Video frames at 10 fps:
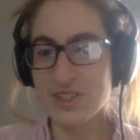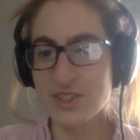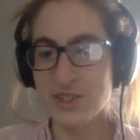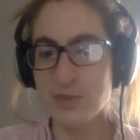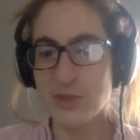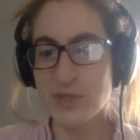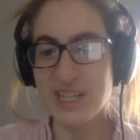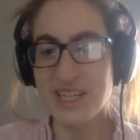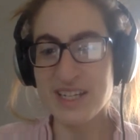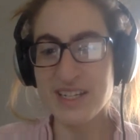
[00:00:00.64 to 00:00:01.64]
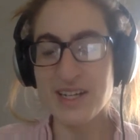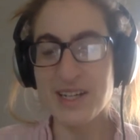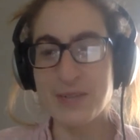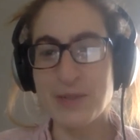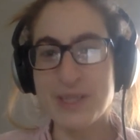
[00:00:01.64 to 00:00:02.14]
Good morning.
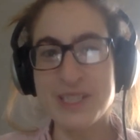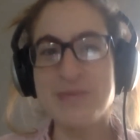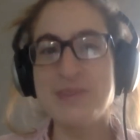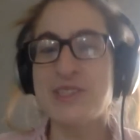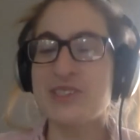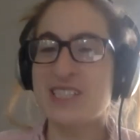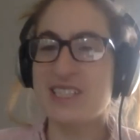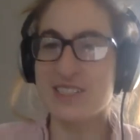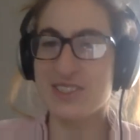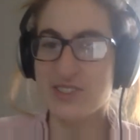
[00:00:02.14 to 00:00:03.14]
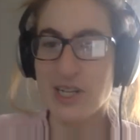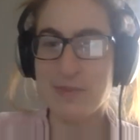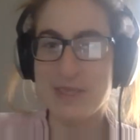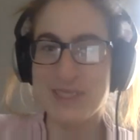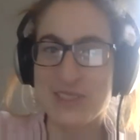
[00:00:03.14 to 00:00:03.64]
Um, welcome to today's
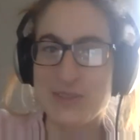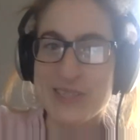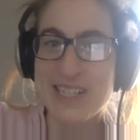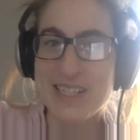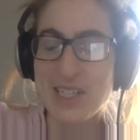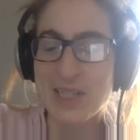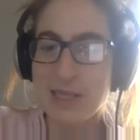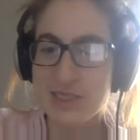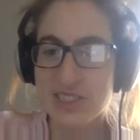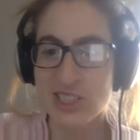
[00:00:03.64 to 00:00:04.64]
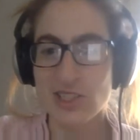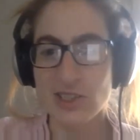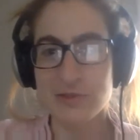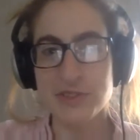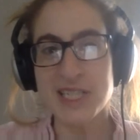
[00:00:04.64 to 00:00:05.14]
Drop-In Story Club on
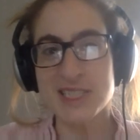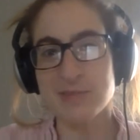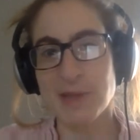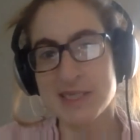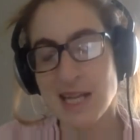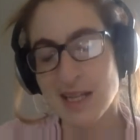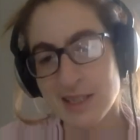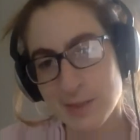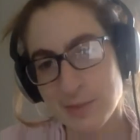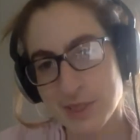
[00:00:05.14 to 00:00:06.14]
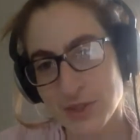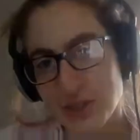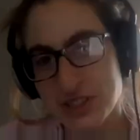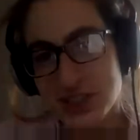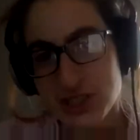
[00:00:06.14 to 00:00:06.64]
Circle of Friends by Dalia
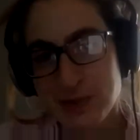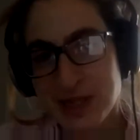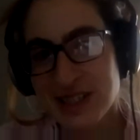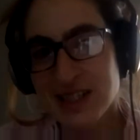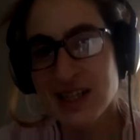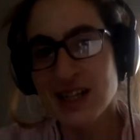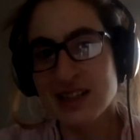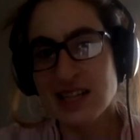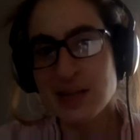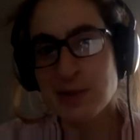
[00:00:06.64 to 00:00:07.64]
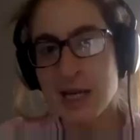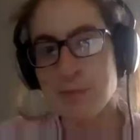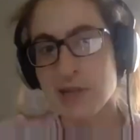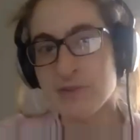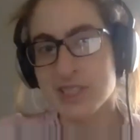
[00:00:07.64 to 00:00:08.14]
Betolin Sherman, led by
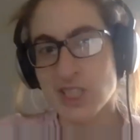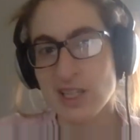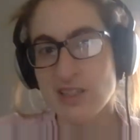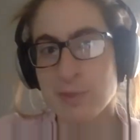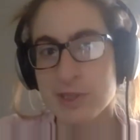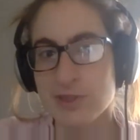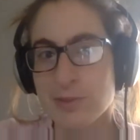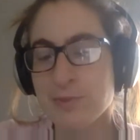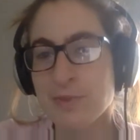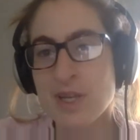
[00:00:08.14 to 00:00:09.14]
Marva Shalev Marom.